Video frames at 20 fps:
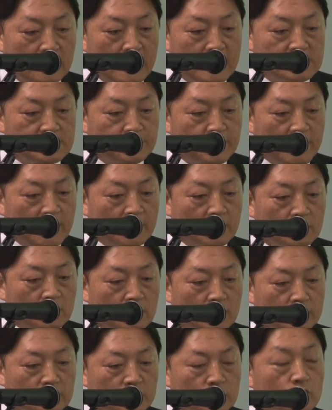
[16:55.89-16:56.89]
aspect
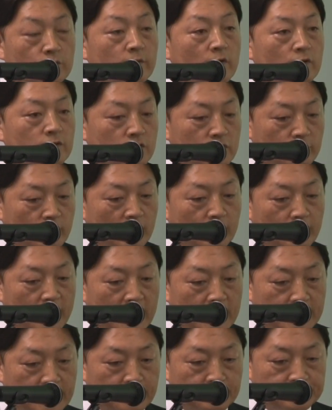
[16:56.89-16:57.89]
of human
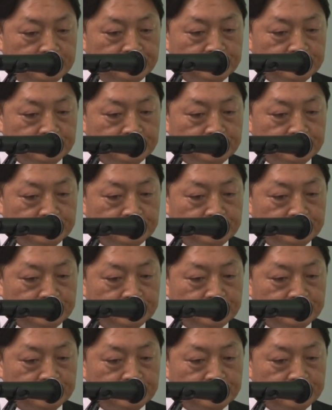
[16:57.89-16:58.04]
body.